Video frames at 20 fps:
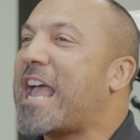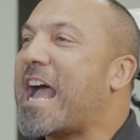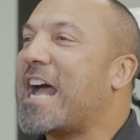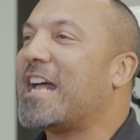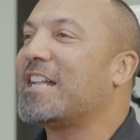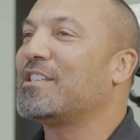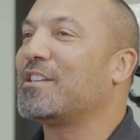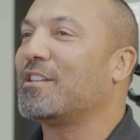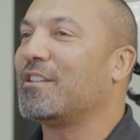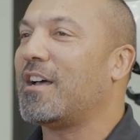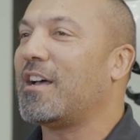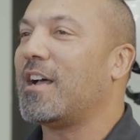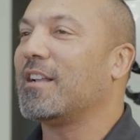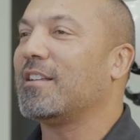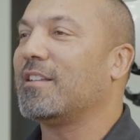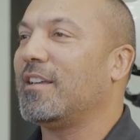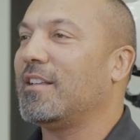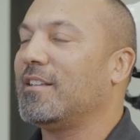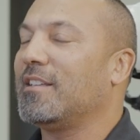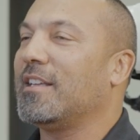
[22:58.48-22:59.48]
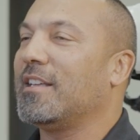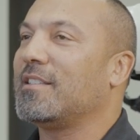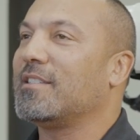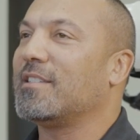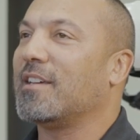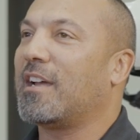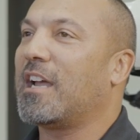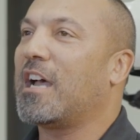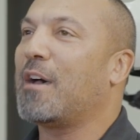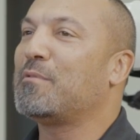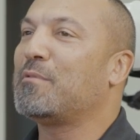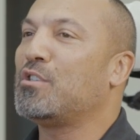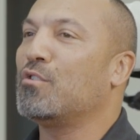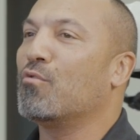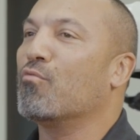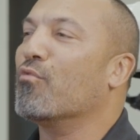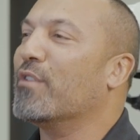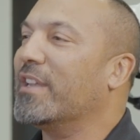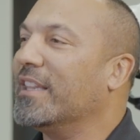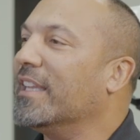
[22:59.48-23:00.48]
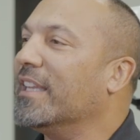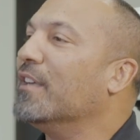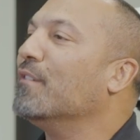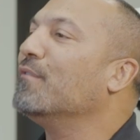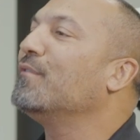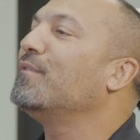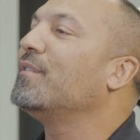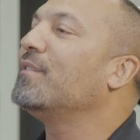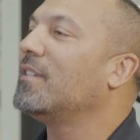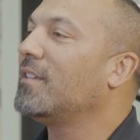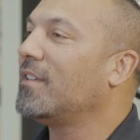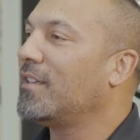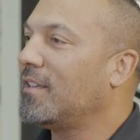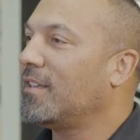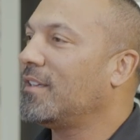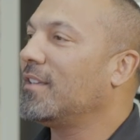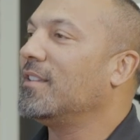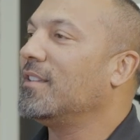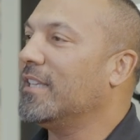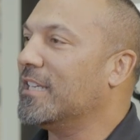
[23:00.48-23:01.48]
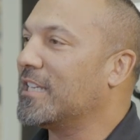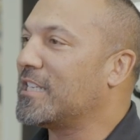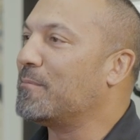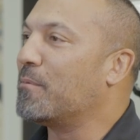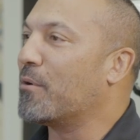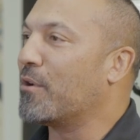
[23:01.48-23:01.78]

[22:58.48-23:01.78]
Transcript: just adds a lot. It helps you relive the